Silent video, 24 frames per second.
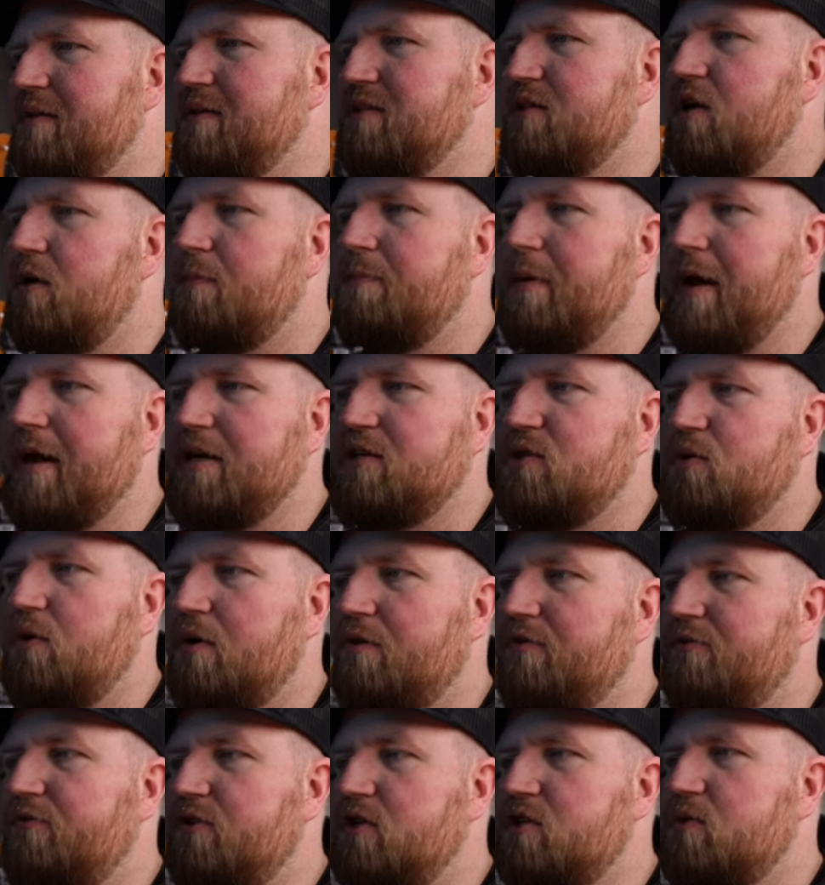let's go back to
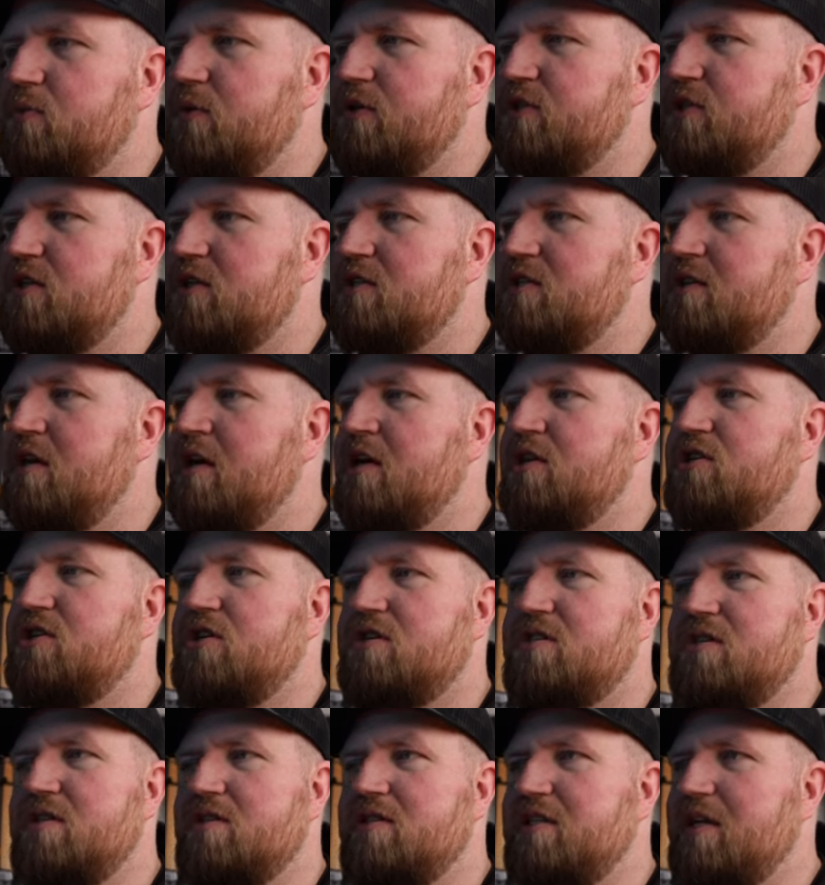our foot switches
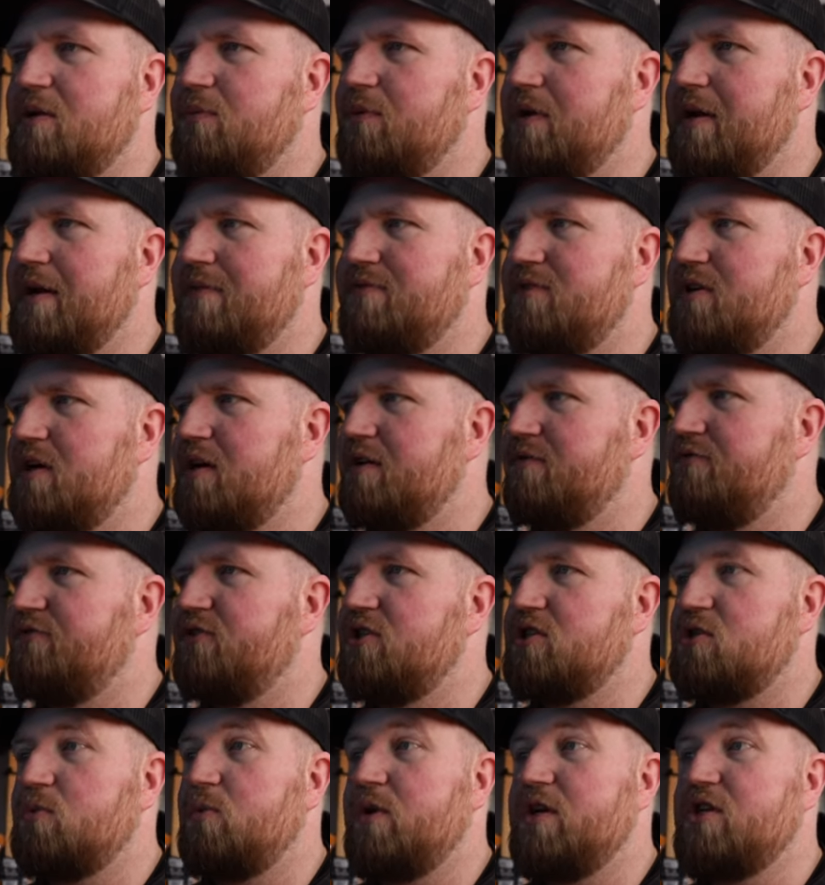just to see what I've done.
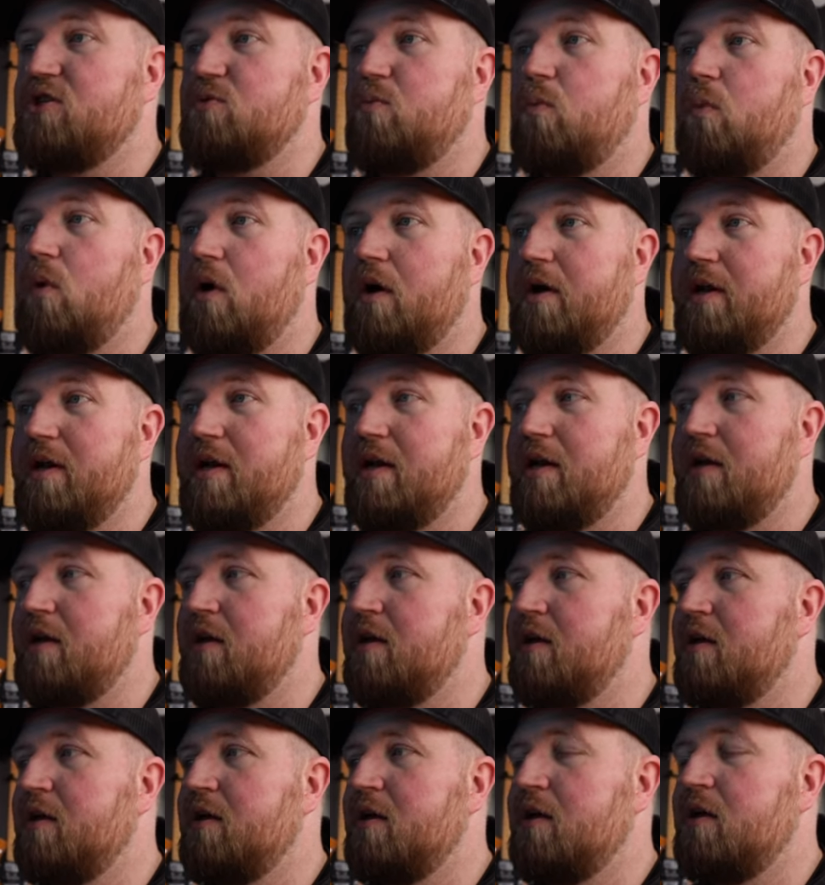Foot switch one,
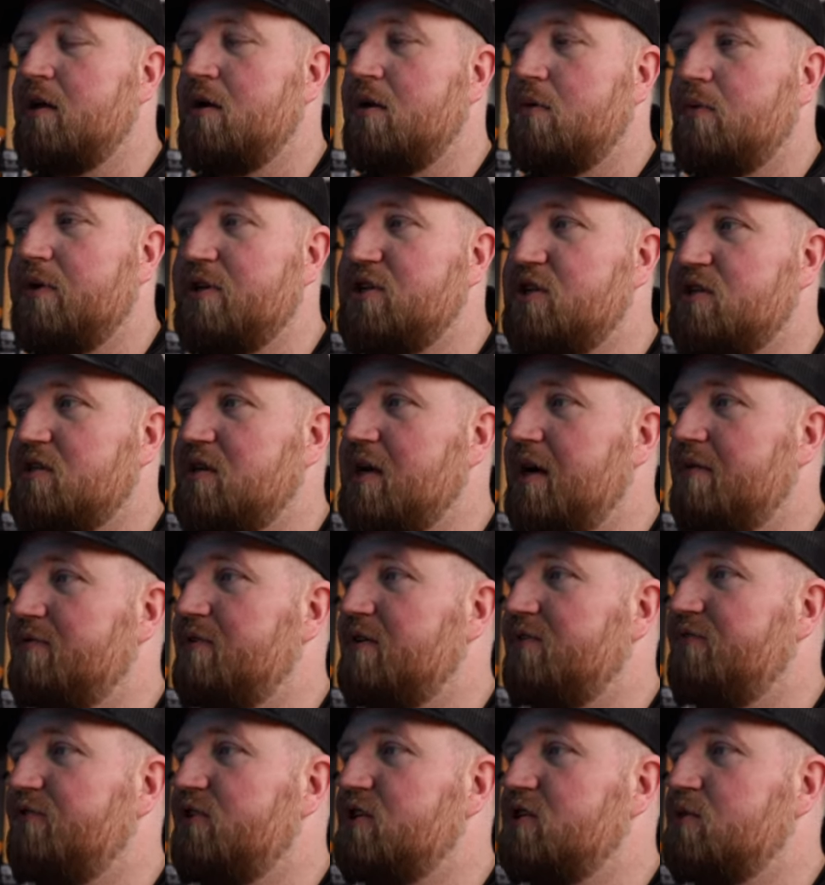we just
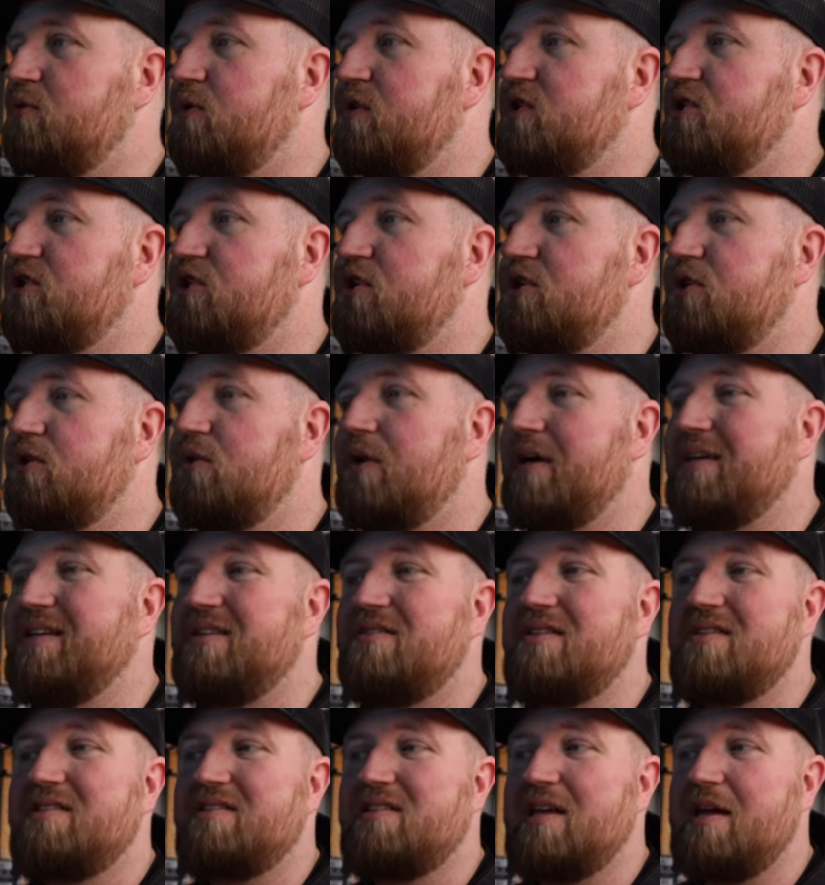covered. Foot switch two, I
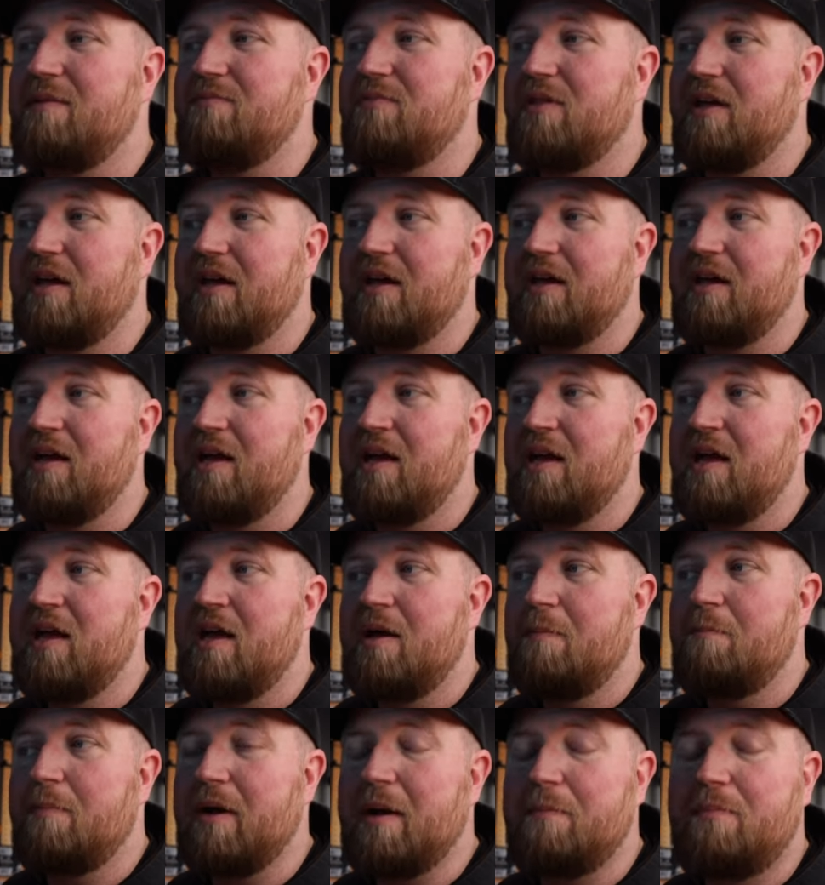did the same thing,
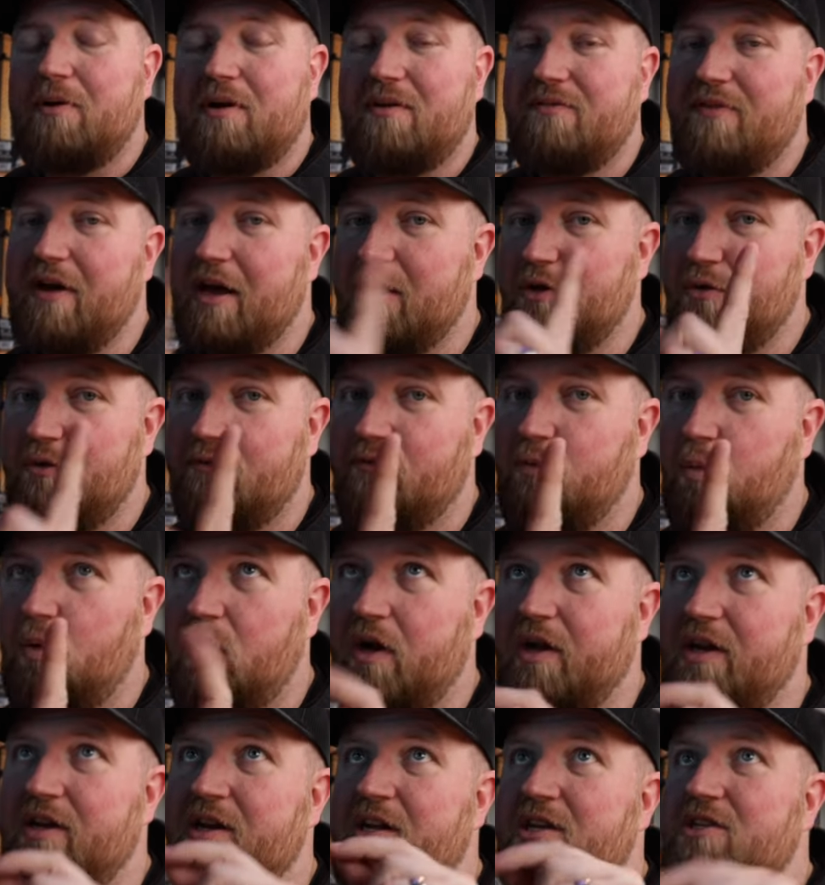but I put a value of
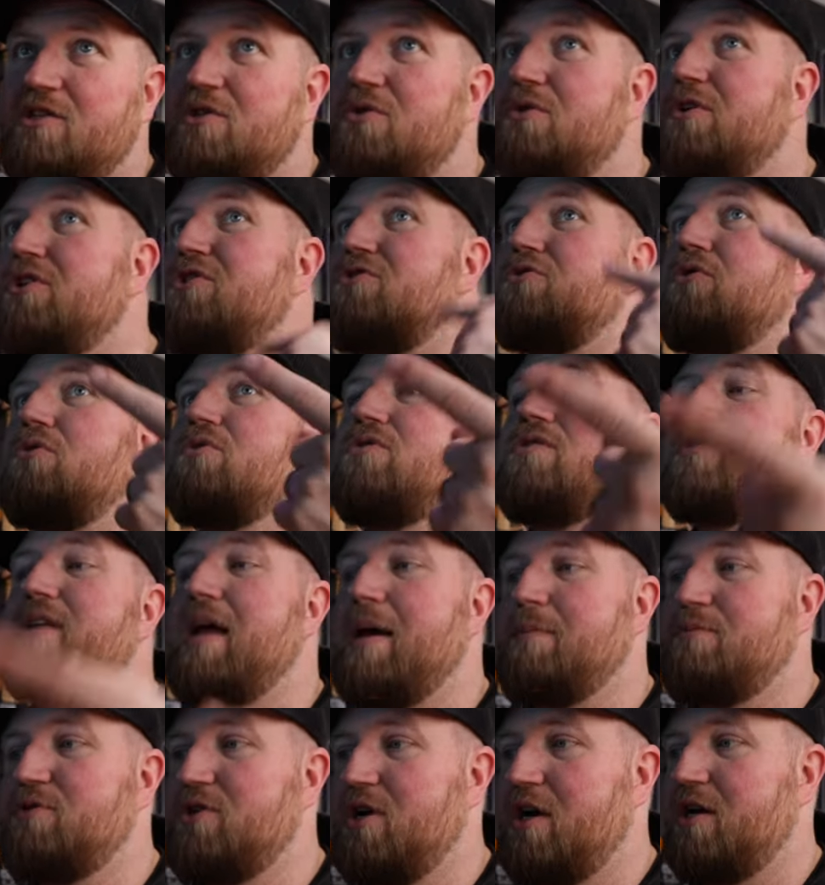1 to control
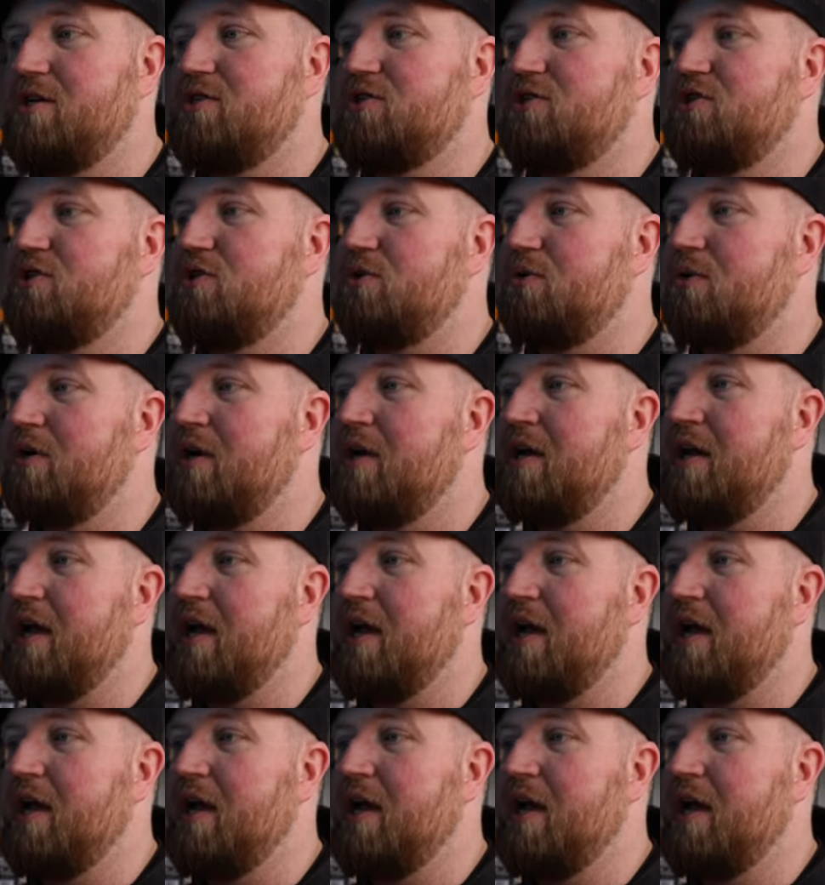snapshot 2.